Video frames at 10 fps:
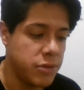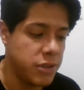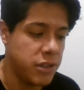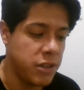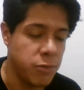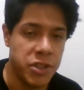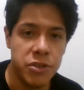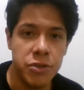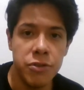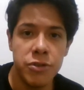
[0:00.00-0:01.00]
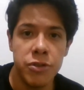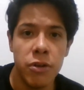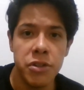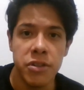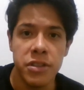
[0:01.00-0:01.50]
in which you draw
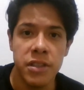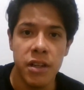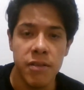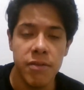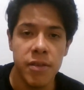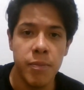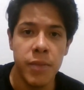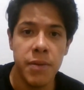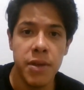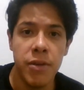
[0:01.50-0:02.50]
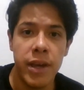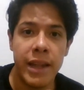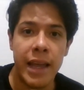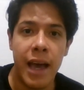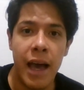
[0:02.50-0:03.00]
yourself, maybe you can
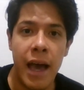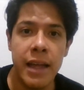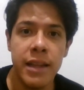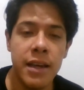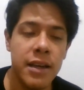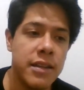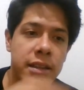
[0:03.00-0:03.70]
add the